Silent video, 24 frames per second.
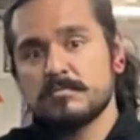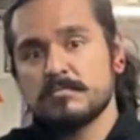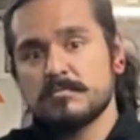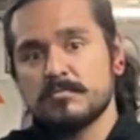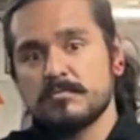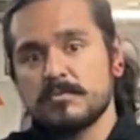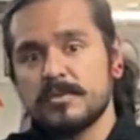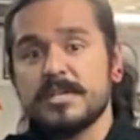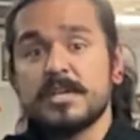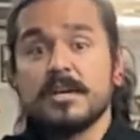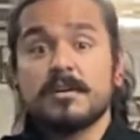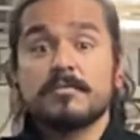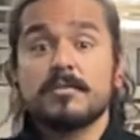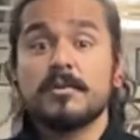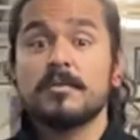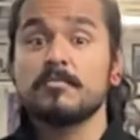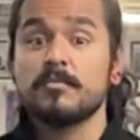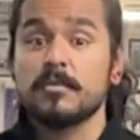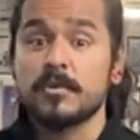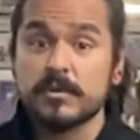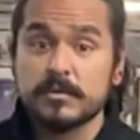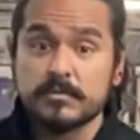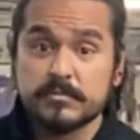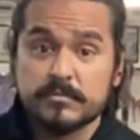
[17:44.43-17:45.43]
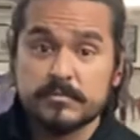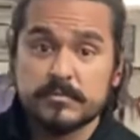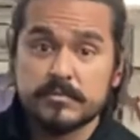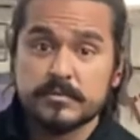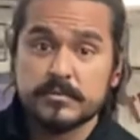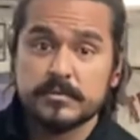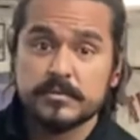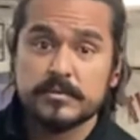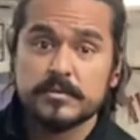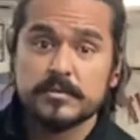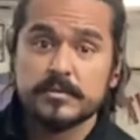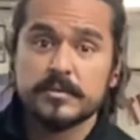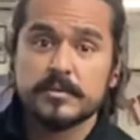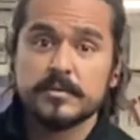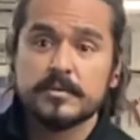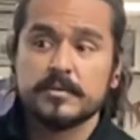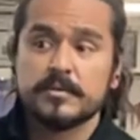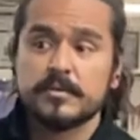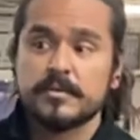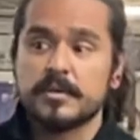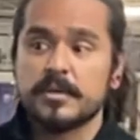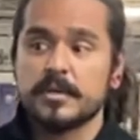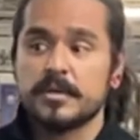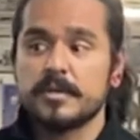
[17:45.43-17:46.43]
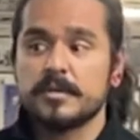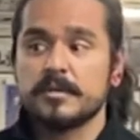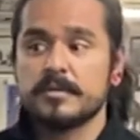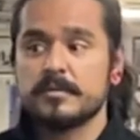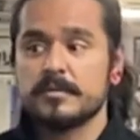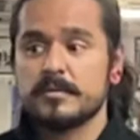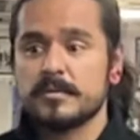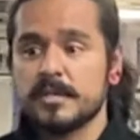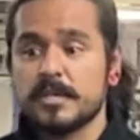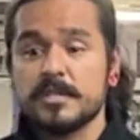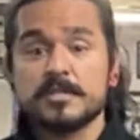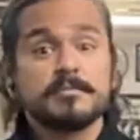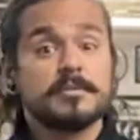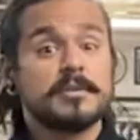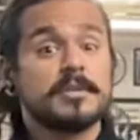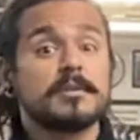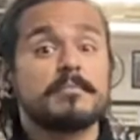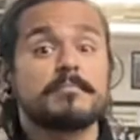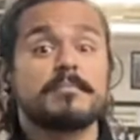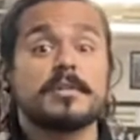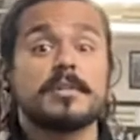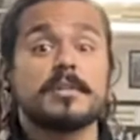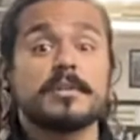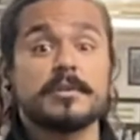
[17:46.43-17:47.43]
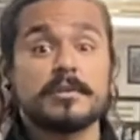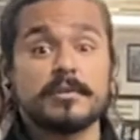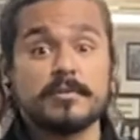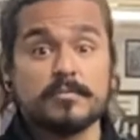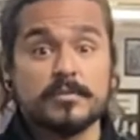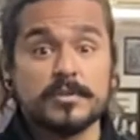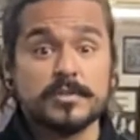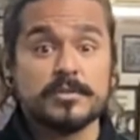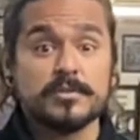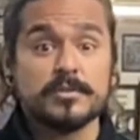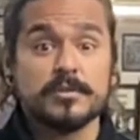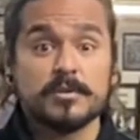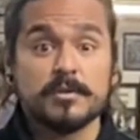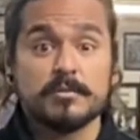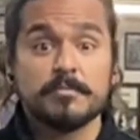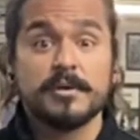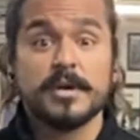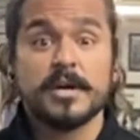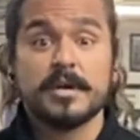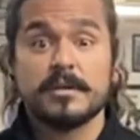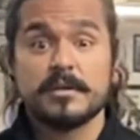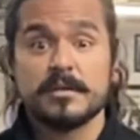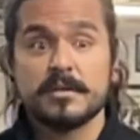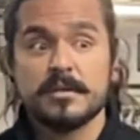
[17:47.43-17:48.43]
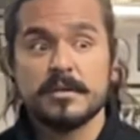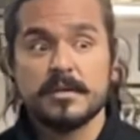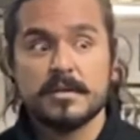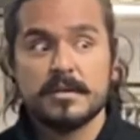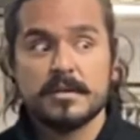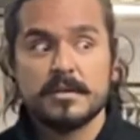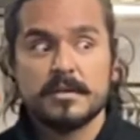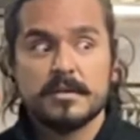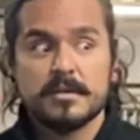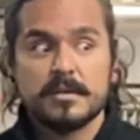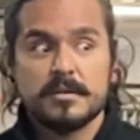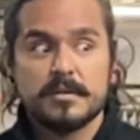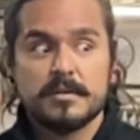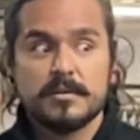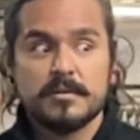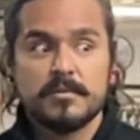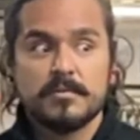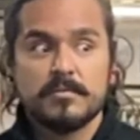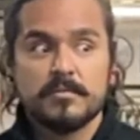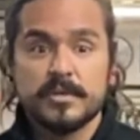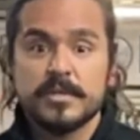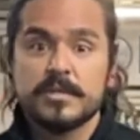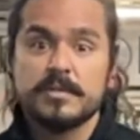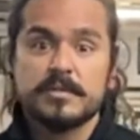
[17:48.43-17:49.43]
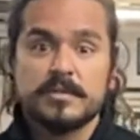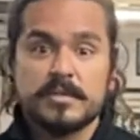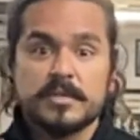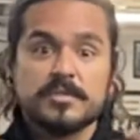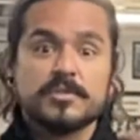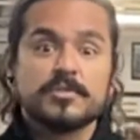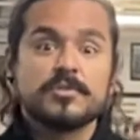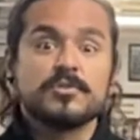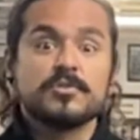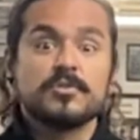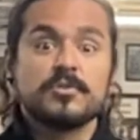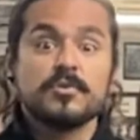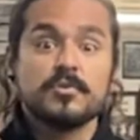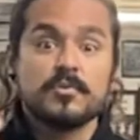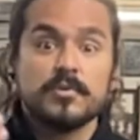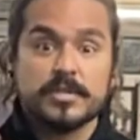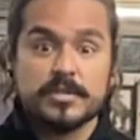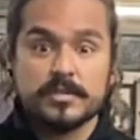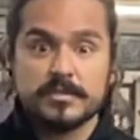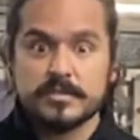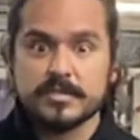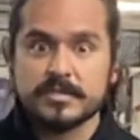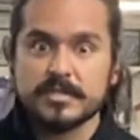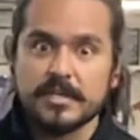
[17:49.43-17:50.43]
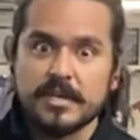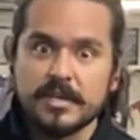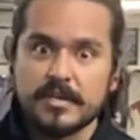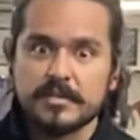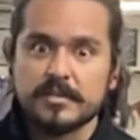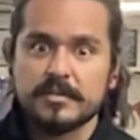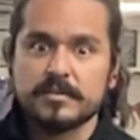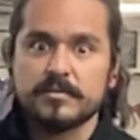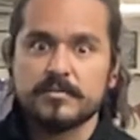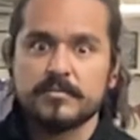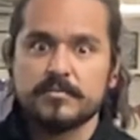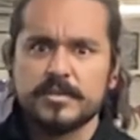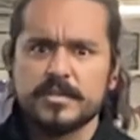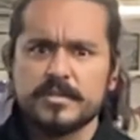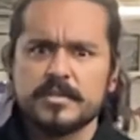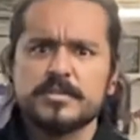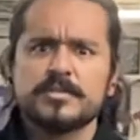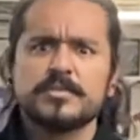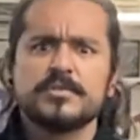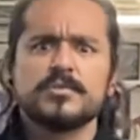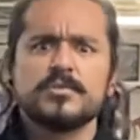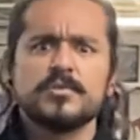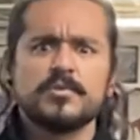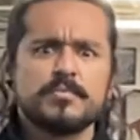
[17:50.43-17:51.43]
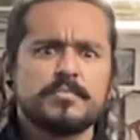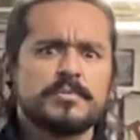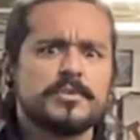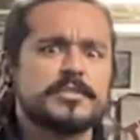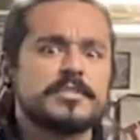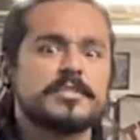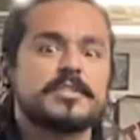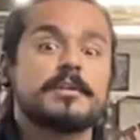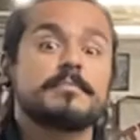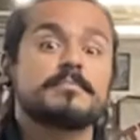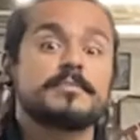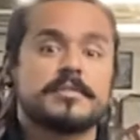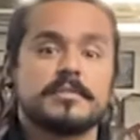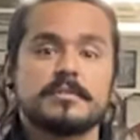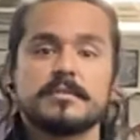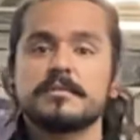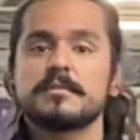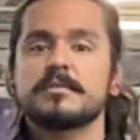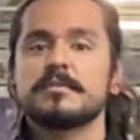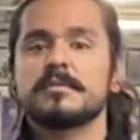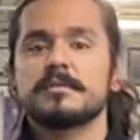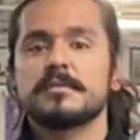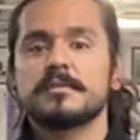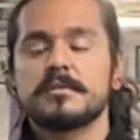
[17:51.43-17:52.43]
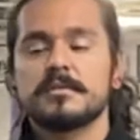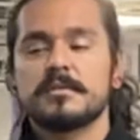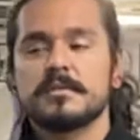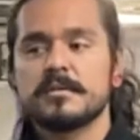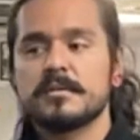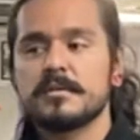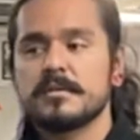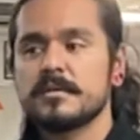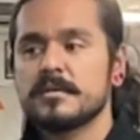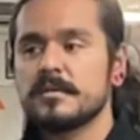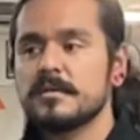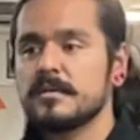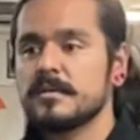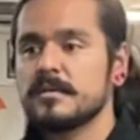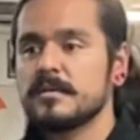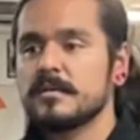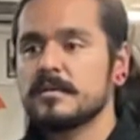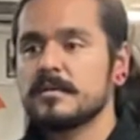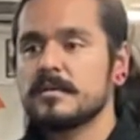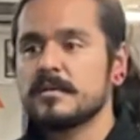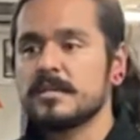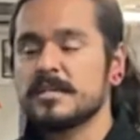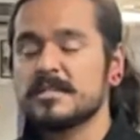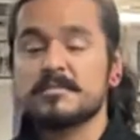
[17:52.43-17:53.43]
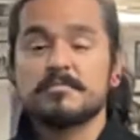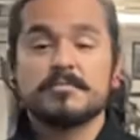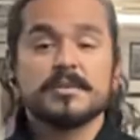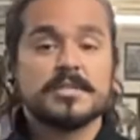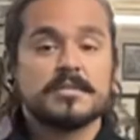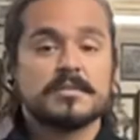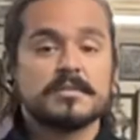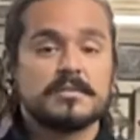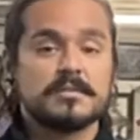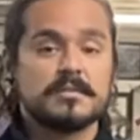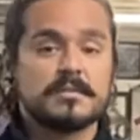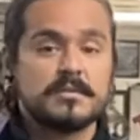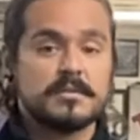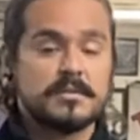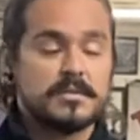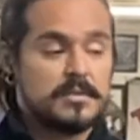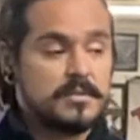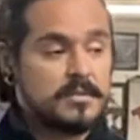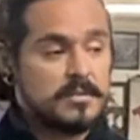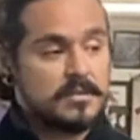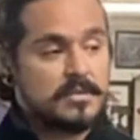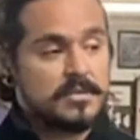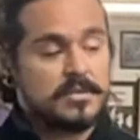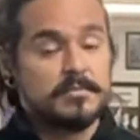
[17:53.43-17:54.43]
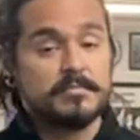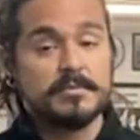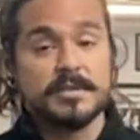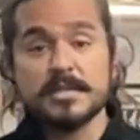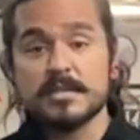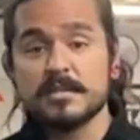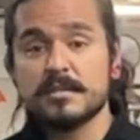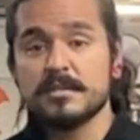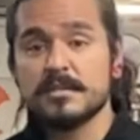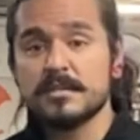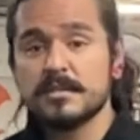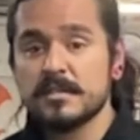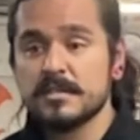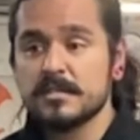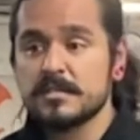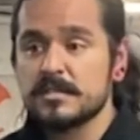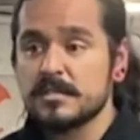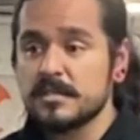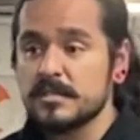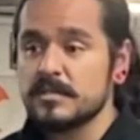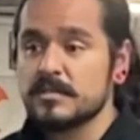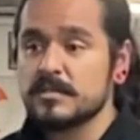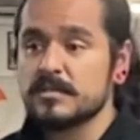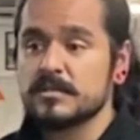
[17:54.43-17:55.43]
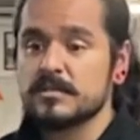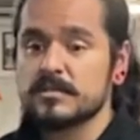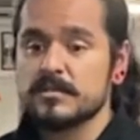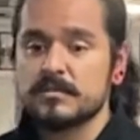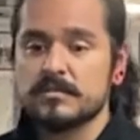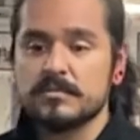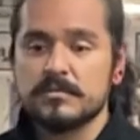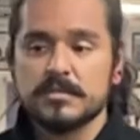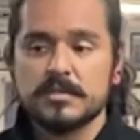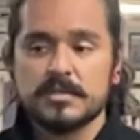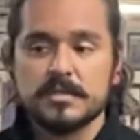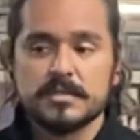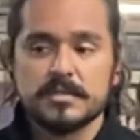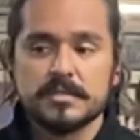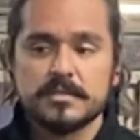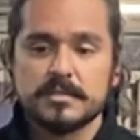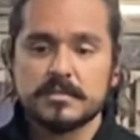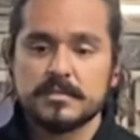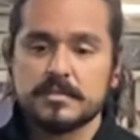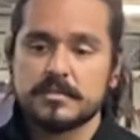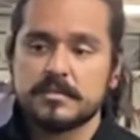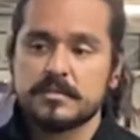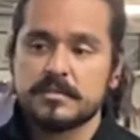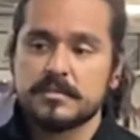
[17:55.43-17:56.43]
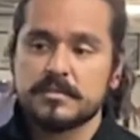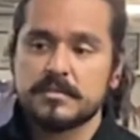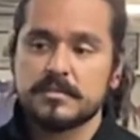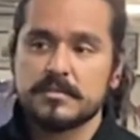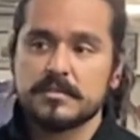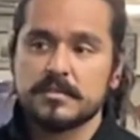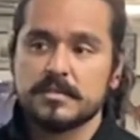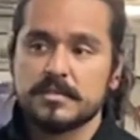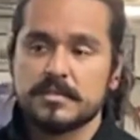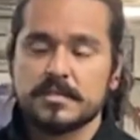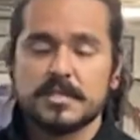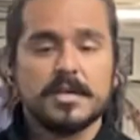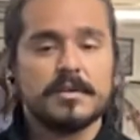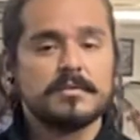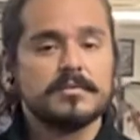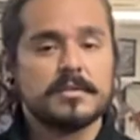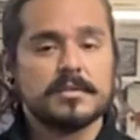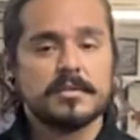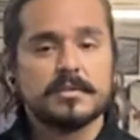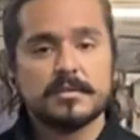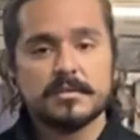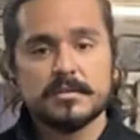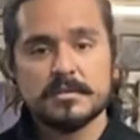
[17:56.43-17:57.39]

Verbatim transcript: we now know more and things become clear once you look back with this new understanding, with this new perception. Not to mention the humility it teaches you is astounding.